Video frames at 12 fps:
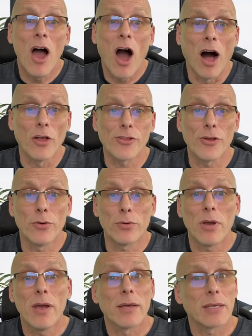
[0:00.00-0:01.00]
Also,
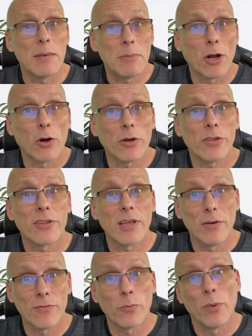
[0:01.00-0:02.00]
keeping
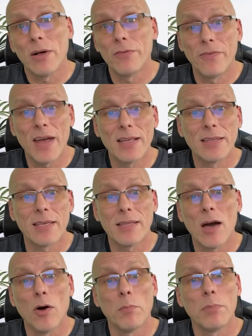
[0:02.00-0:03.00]
ourselves well fed can
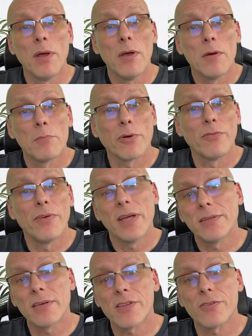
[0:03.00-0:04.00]
help
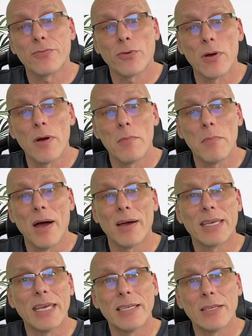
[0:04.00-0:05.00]
prevent us from
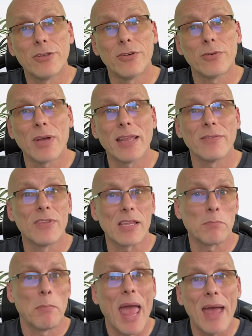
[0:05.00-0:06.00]
getting to kind of this
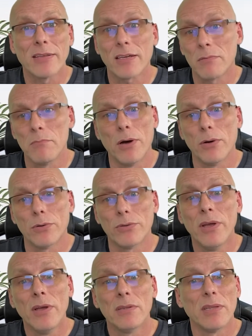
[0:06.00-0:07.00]
panic mode
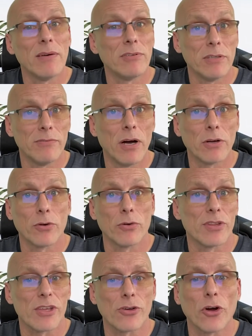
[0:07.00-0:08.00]
level of hunger, or
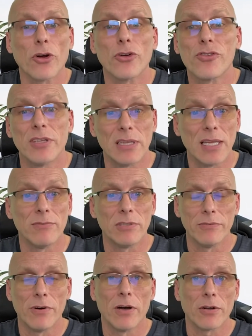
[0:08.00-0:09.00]
this urgent level
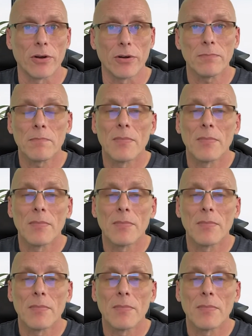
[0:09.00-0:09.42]
of hunger.